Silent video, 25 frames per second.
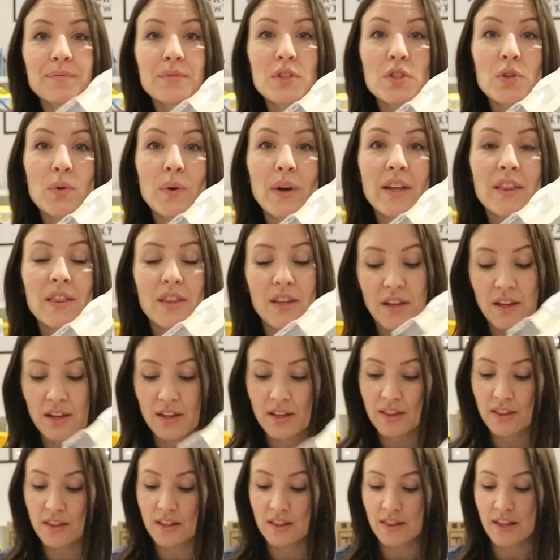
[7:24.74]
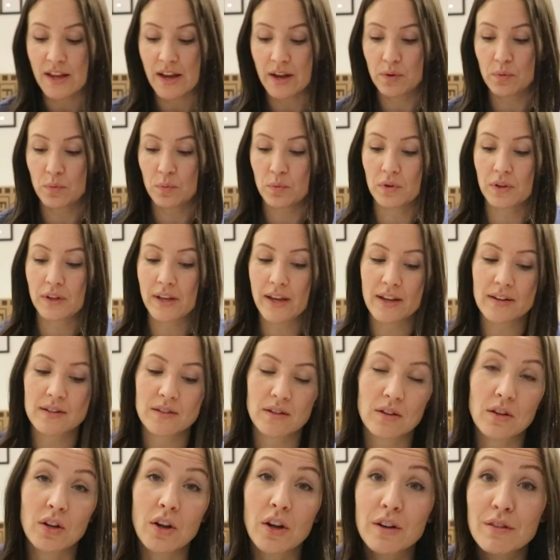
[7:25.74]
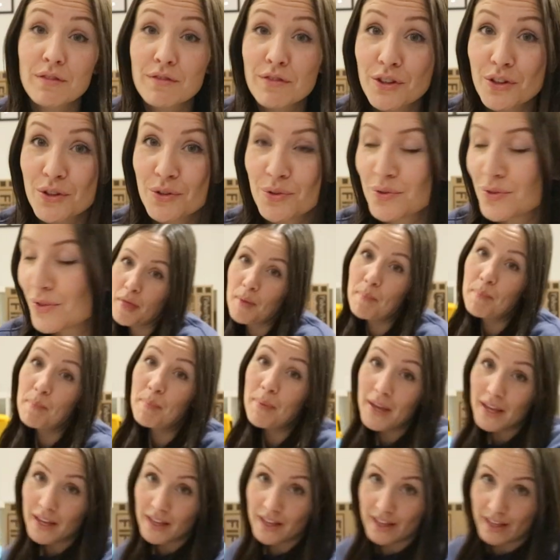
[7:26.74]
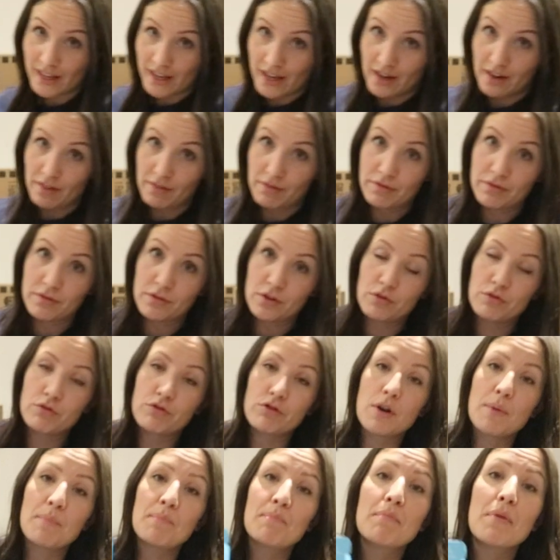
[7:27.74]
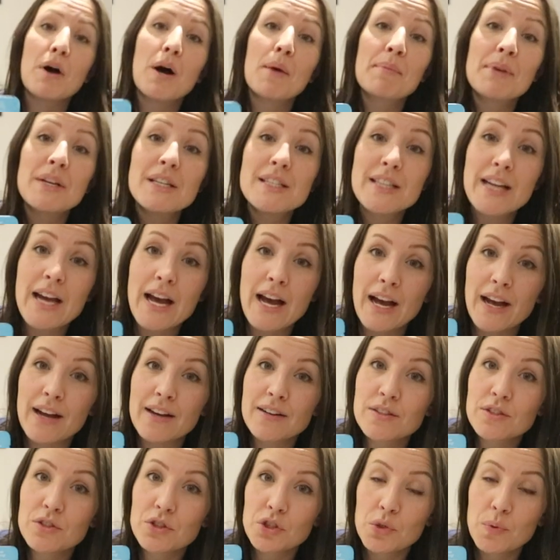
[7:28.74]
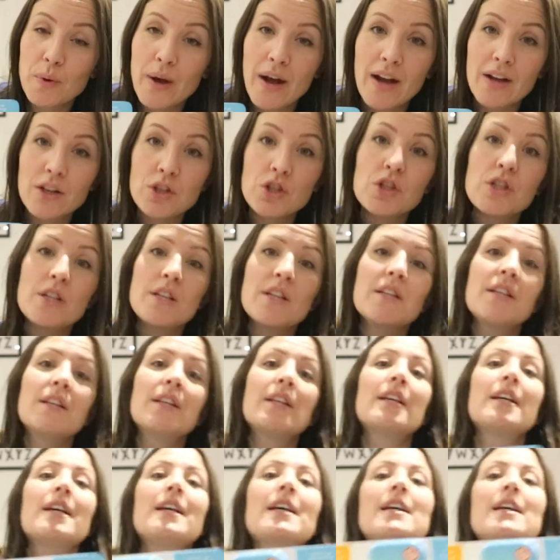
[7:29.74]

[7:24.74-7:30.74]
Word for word: So I think that that get a lot of use. The big gift from mom and dad to Ashton